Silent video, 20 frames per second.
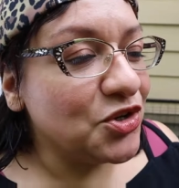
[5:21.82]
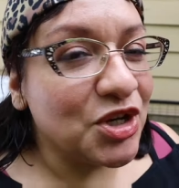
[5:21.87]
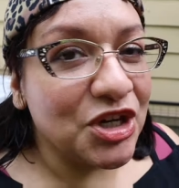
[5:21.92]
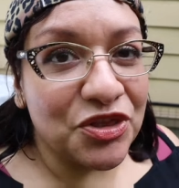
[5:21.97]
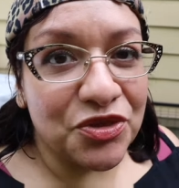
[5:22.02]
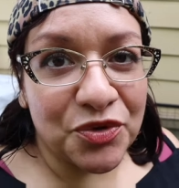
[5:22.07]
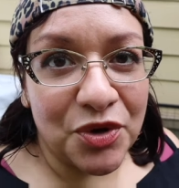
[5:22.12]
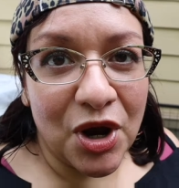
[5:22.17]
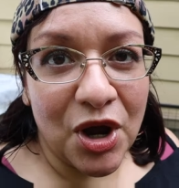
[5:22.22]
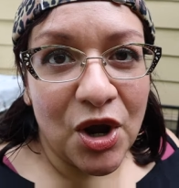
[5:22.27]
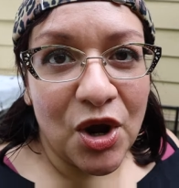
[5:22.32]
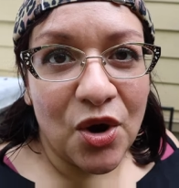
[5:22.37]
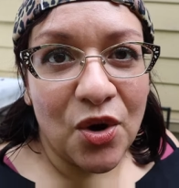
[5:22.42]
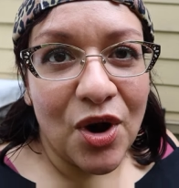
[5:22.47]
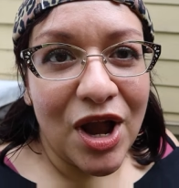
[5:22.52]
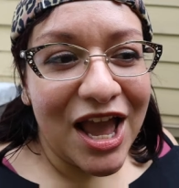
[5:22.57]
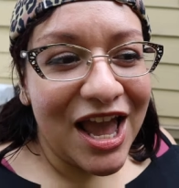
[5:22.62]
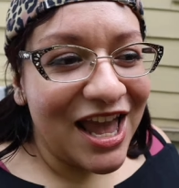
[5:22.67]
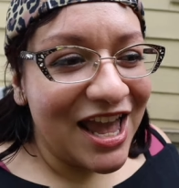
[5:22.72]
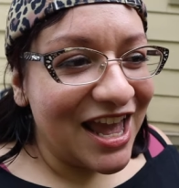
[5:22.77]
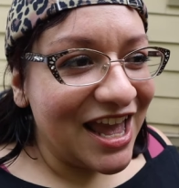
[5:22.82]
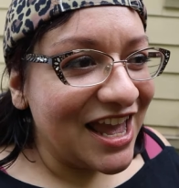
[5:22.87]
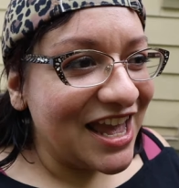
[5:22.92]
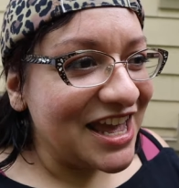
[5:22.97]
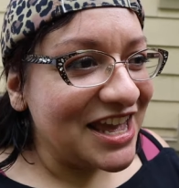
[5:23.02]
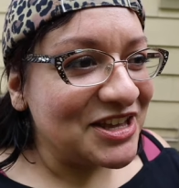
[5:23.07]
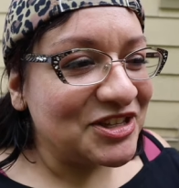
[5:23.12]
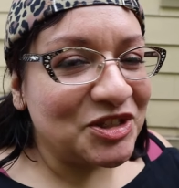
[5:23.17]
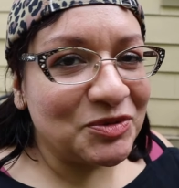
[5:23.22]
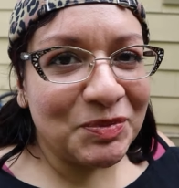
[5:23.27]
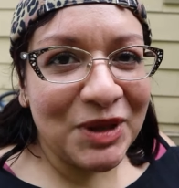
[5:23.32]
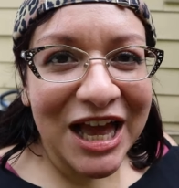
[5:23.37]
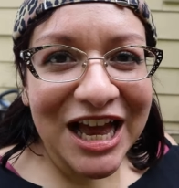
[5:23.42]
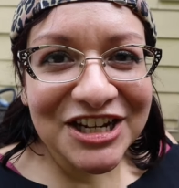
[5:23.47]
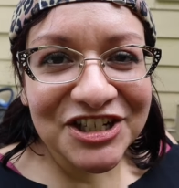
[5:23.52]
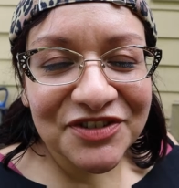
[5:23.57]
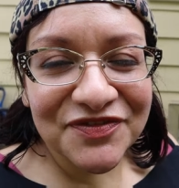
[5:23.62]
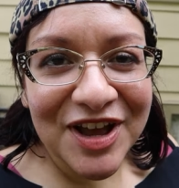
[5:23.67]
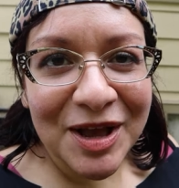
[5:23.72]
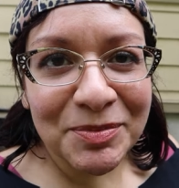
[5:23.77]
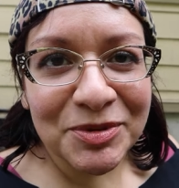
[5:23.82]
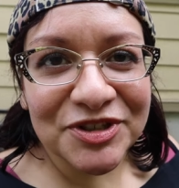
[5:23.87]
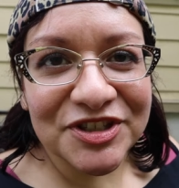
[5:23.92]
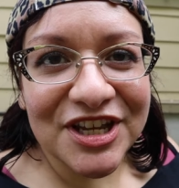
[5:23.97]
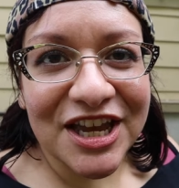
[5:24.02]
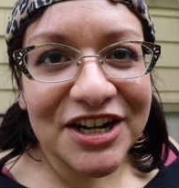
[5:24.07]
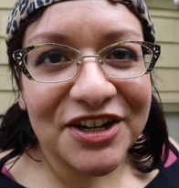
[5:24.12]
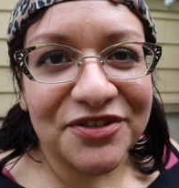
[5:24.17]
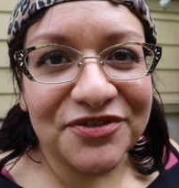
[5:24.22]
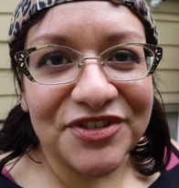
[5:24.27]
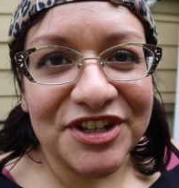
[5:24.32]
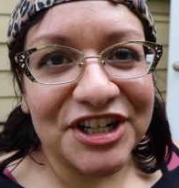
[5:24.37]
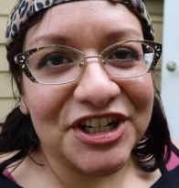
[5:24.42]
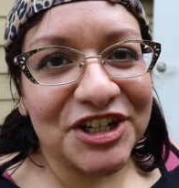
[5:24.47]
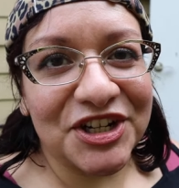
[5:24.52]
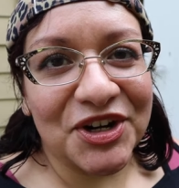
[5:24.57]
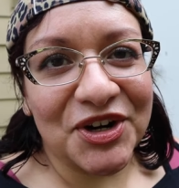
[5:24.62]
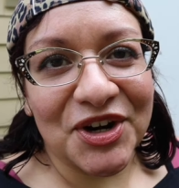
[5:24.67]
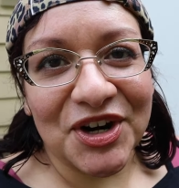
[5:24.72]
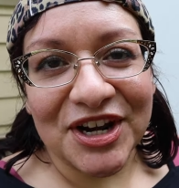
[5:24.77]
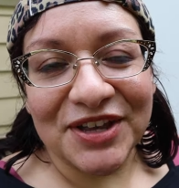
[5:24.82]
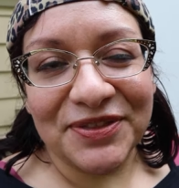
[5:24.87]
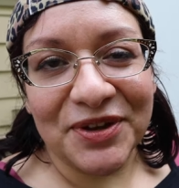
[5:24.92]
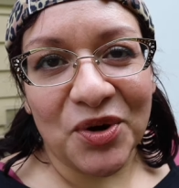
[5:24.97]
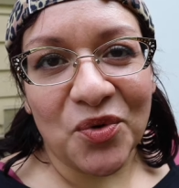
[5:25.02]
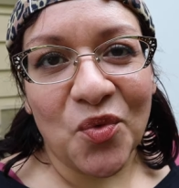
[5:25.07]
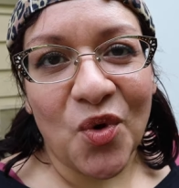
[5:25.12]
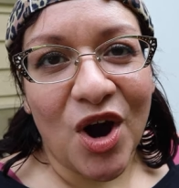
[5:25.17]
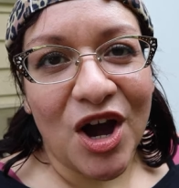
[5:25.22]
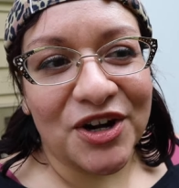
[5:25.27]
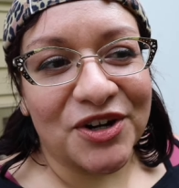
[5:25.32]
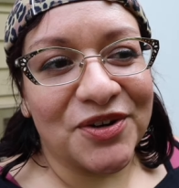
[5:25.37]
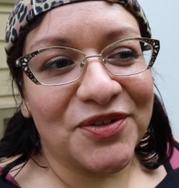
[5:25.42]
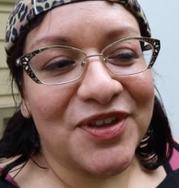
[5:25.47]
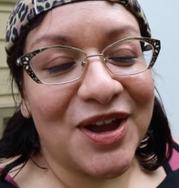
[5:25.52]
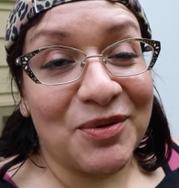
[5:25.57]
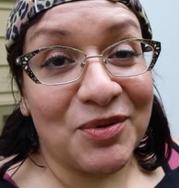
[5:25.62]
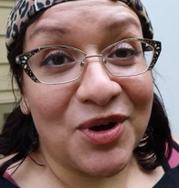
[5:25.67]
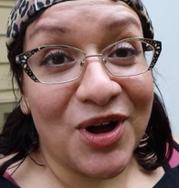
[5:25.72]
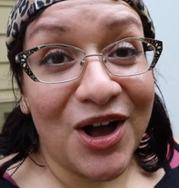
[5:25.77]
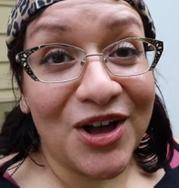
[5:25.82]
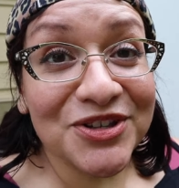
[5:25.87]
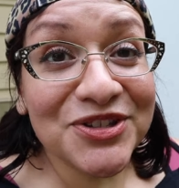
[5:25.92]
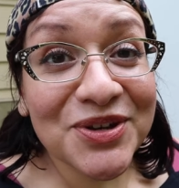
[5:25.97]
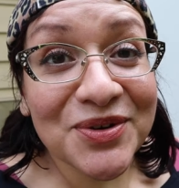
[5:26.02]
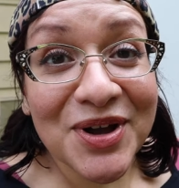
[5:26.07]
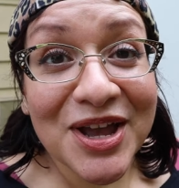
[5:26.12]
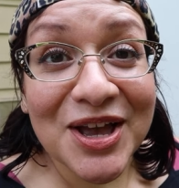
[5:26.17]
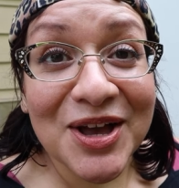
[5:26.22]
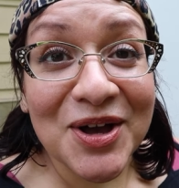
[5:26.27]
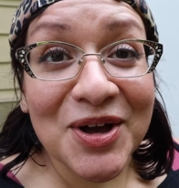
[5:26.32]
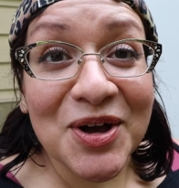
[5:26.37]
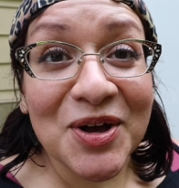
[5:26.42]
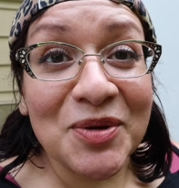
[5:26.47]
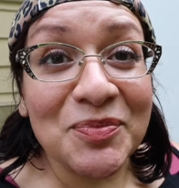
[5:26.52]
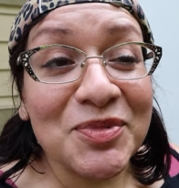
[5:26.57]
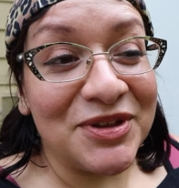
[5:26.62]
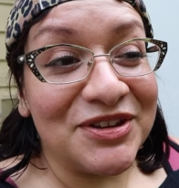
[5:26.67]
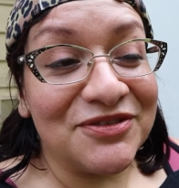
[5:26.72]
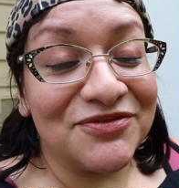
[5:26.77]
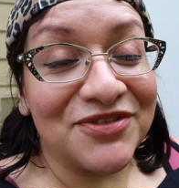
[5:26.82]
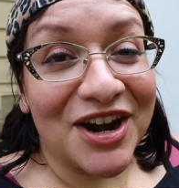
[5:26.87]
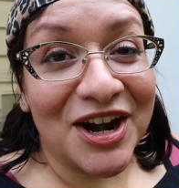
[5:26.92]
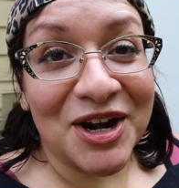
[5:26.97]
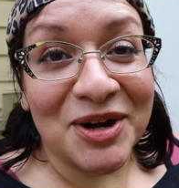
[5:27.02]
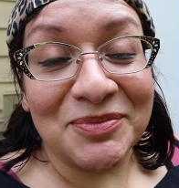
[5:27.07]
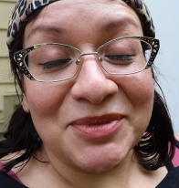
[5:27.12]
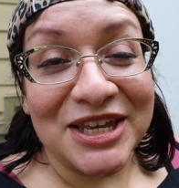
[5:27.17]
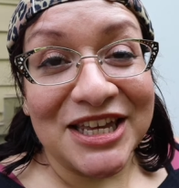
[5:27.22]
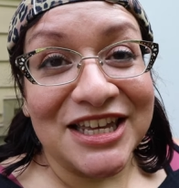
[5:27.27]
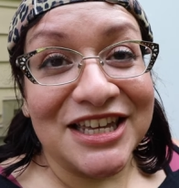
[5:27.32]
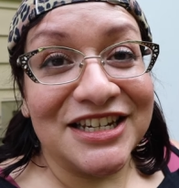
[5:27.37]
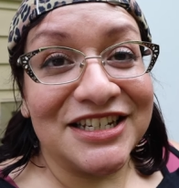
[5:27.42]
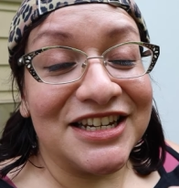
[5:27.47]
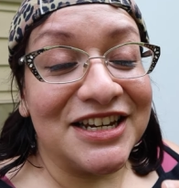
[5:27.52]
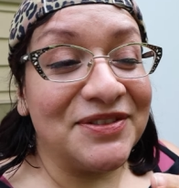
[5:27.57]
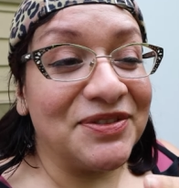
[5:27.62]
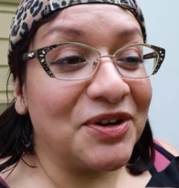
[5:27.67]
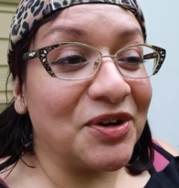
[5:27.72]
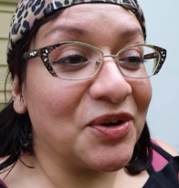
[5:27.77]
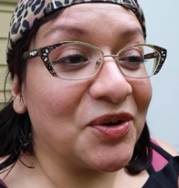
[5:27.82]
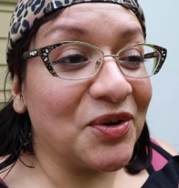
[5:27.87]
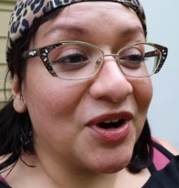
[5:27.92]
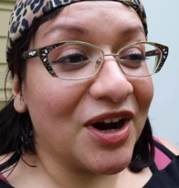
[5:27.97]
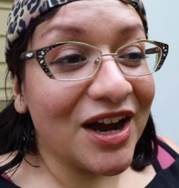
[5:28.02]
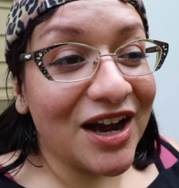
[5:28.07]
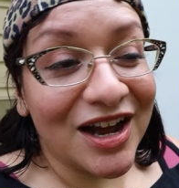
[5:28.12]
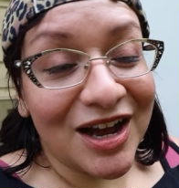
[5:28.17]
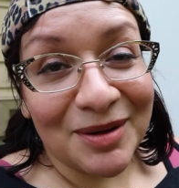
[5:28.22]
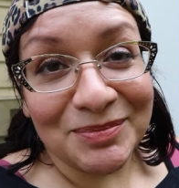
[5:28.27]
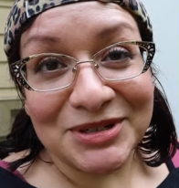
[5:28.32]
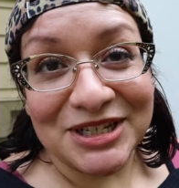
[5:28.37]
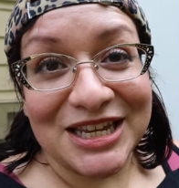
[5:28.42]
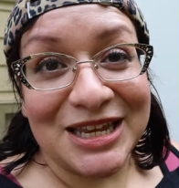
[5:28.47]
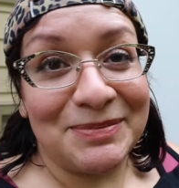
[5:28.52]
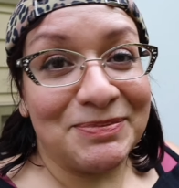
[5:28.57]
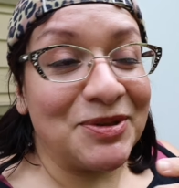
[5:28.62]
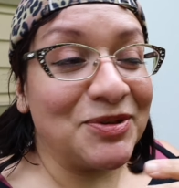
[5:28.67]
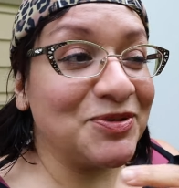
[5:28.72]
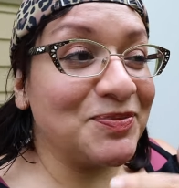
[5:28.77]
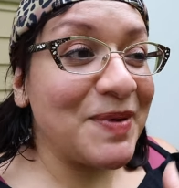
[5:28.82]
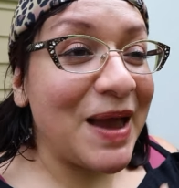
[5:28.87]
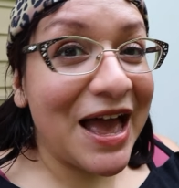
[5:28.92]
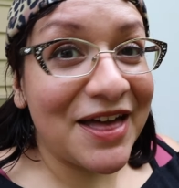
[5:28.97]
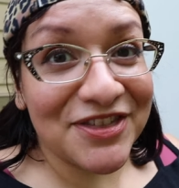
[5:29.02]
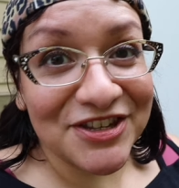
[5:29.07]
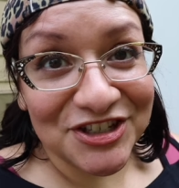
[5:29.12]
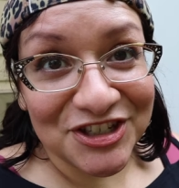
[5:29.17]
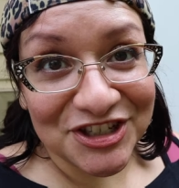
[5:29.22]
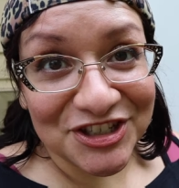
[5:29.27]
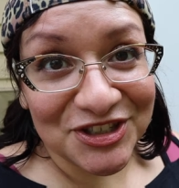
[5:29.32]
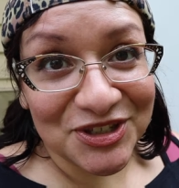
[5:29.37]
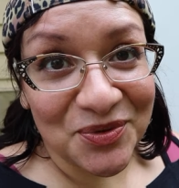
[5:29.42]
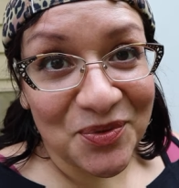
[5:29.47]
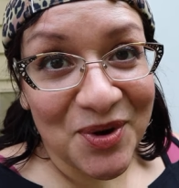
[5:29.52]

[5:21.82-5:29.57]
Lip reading: You can throw a splash of apple cider vinegar in their water that will also help the environment in their crop to keep those pathogens